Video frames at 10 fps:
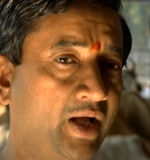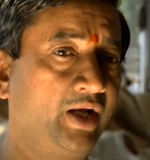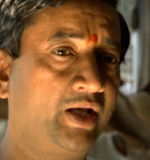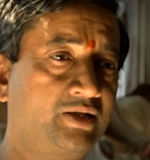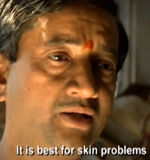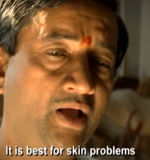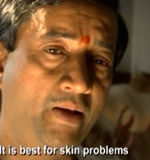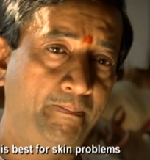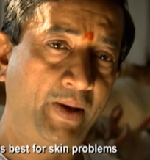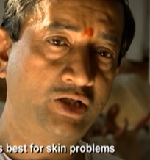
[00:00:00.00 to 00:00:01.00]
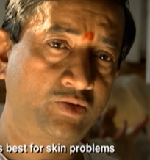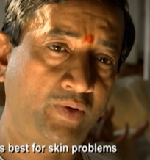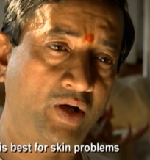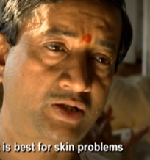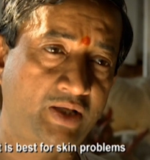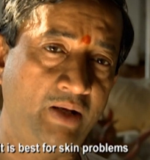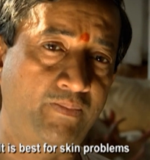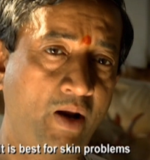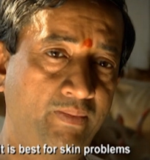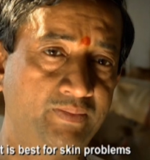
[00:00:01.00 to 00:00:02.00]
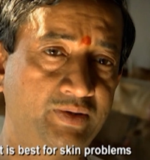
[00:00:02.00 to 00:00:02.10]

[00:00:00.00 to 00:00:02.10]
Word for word: It is best for skin problems